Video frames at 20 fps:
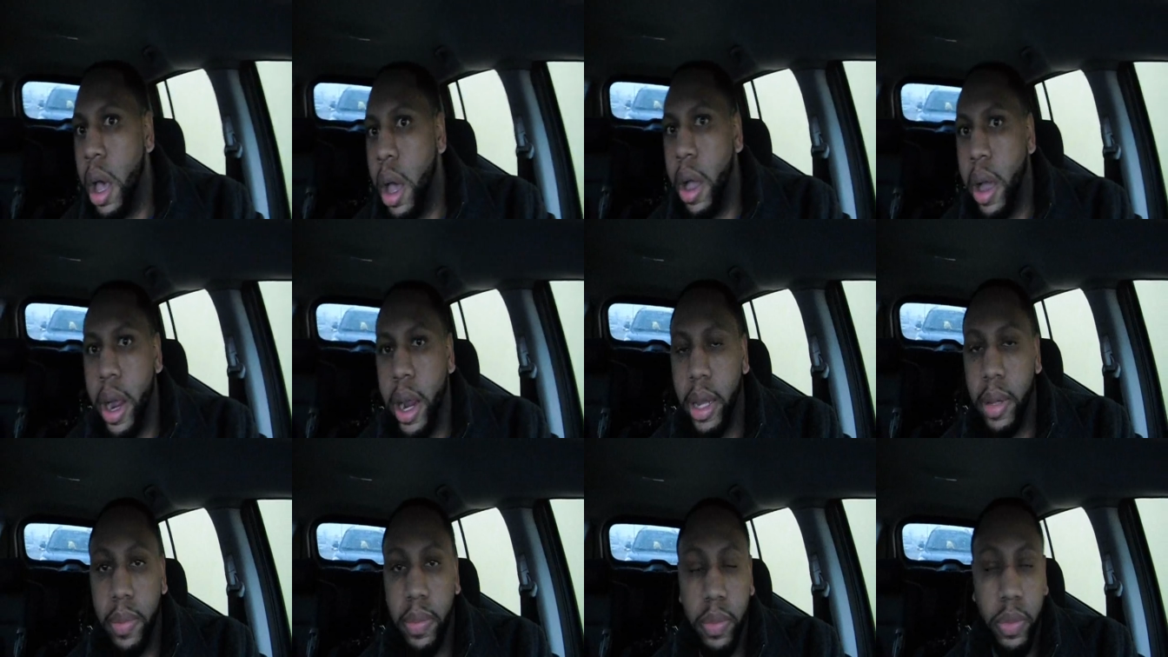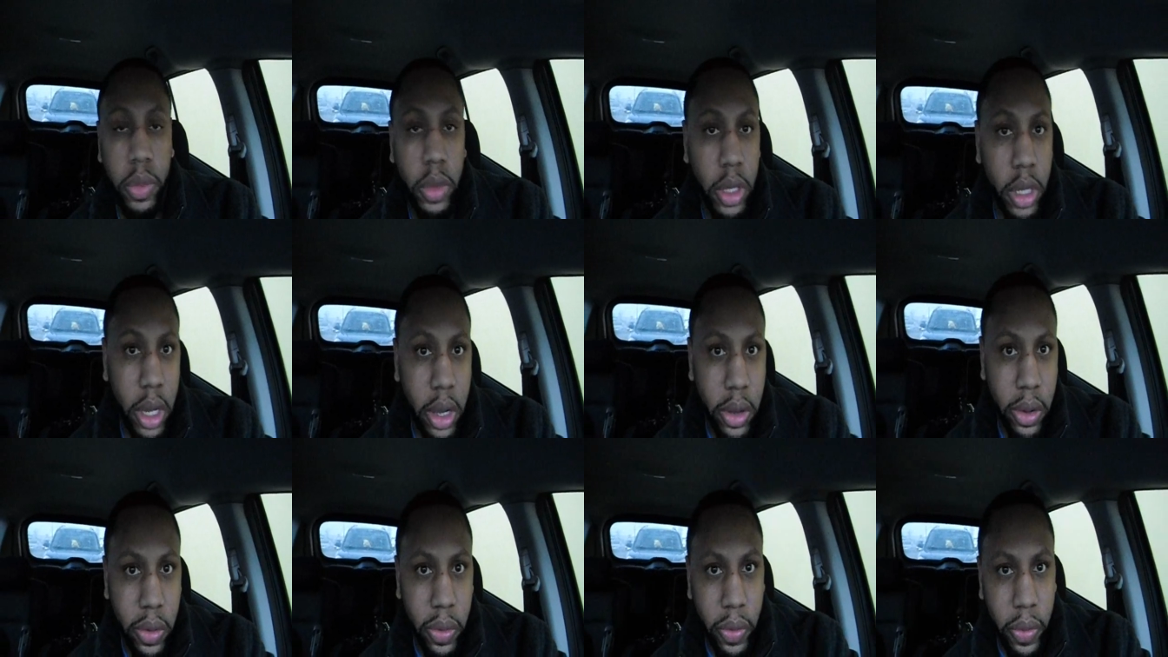All right,
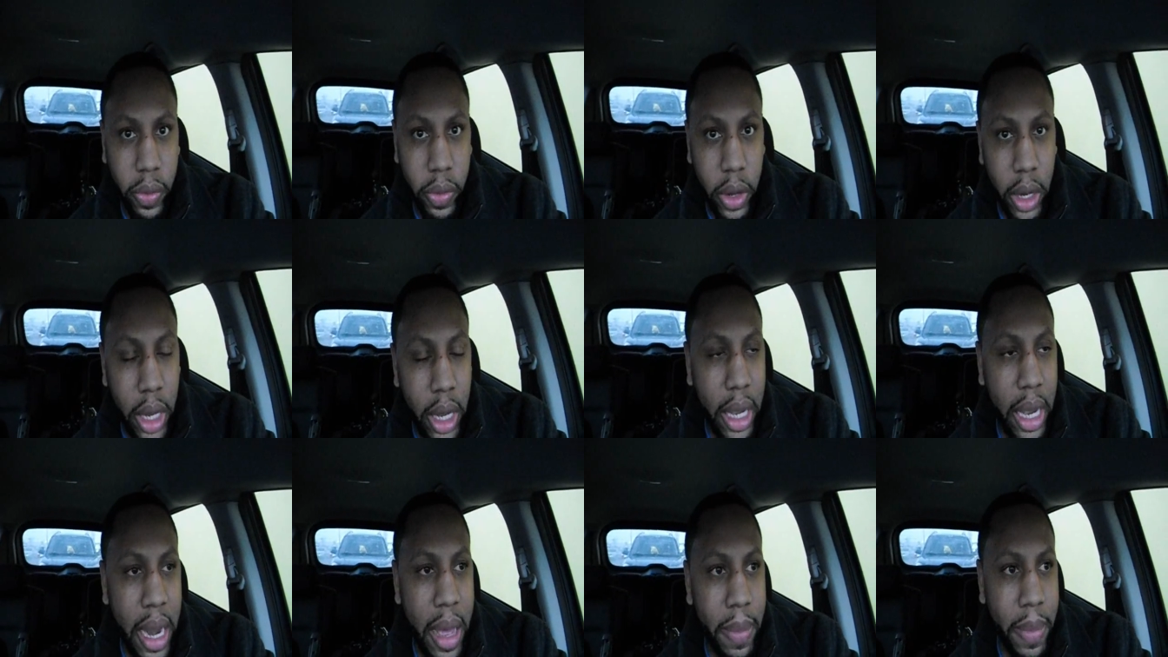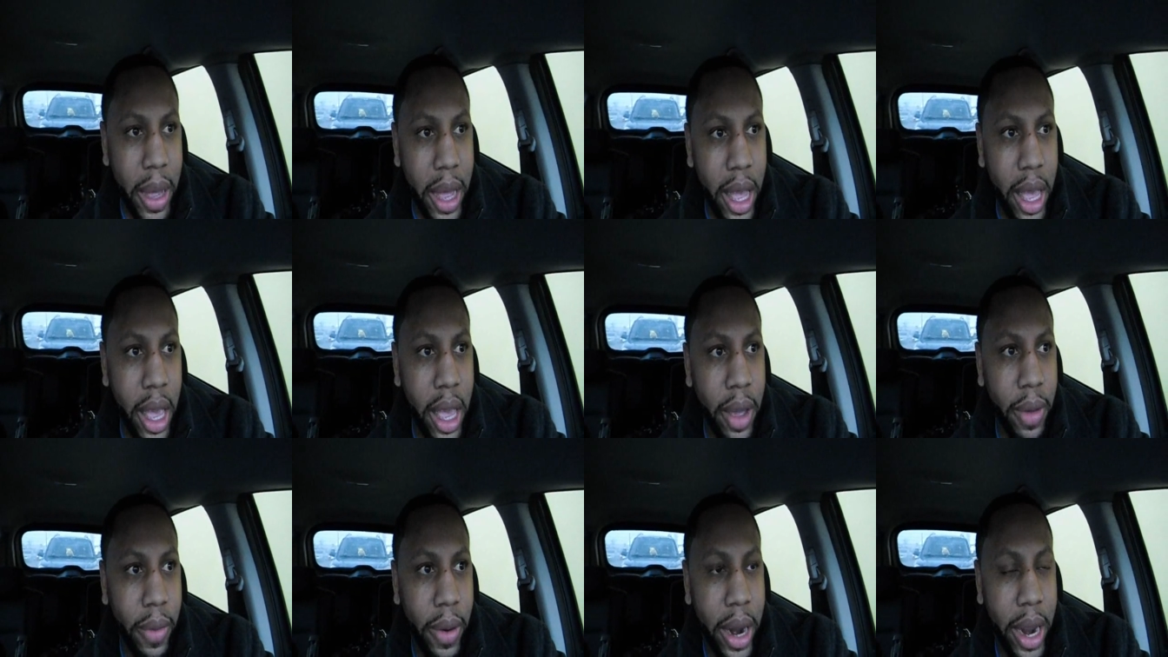so you're looking at my
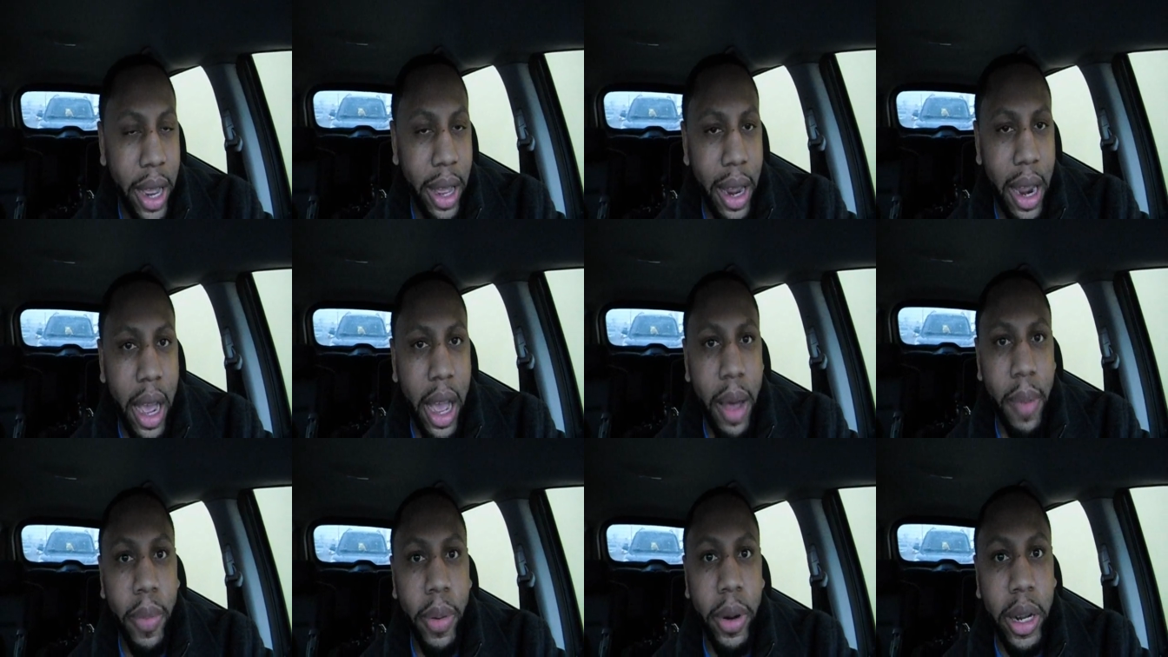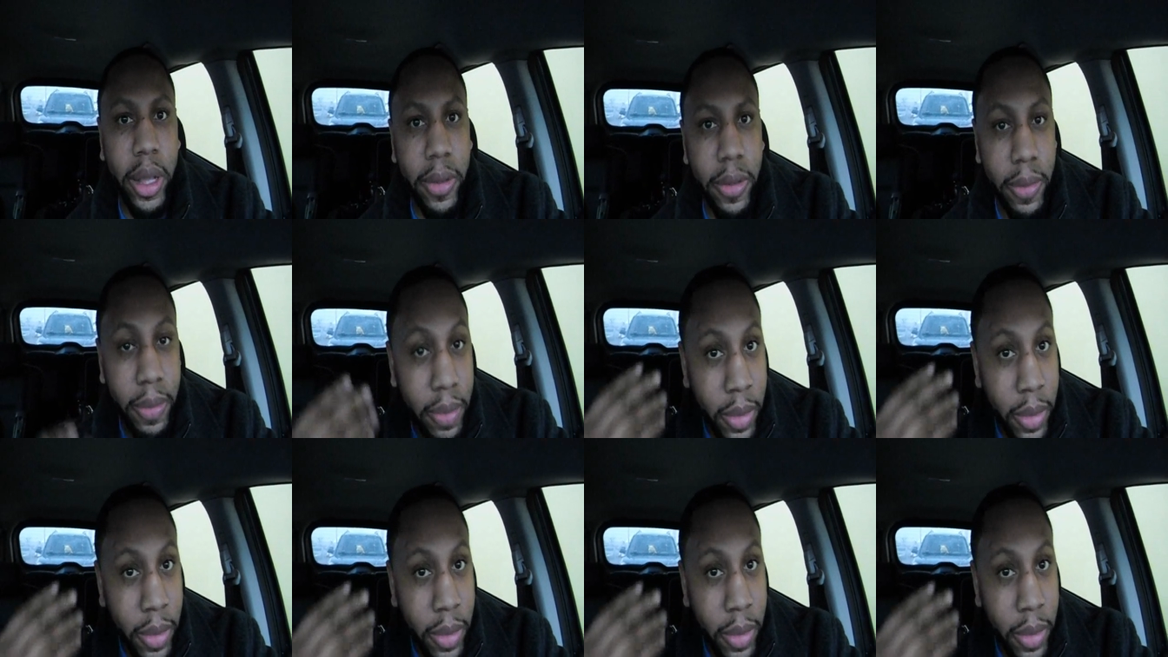head, right? I got pretty